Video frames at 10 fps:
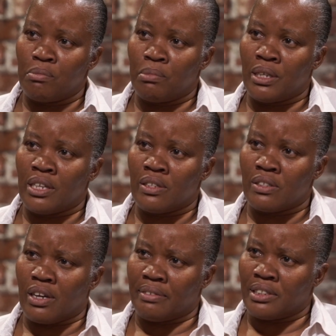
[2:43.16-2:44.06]

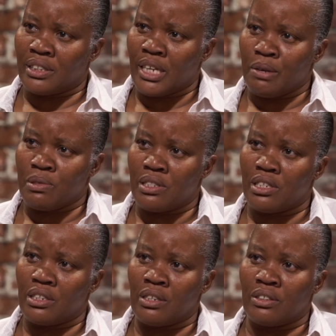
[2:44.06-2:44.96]
because oftentimes
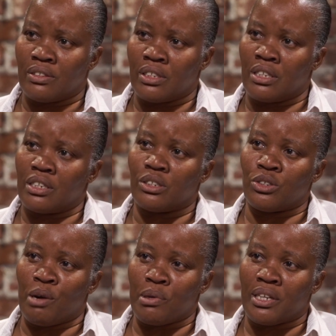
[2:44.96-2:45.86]
teenagers and their
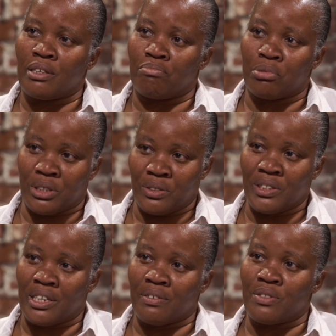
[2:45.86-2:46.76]
drama can bring you
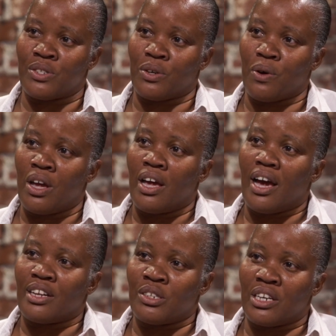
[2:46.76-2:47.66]
down. So
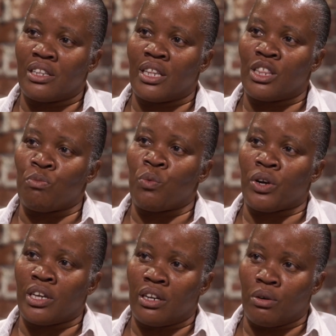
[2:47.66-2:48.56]
I try to let them
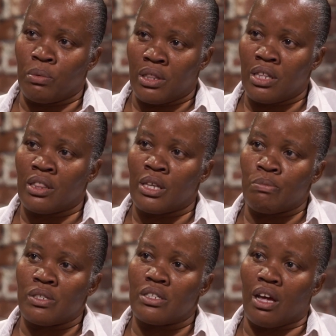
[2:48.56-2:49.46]
work it out within
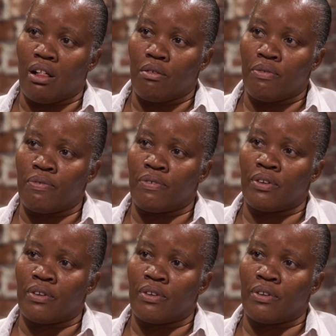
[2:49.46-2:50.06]
themselves.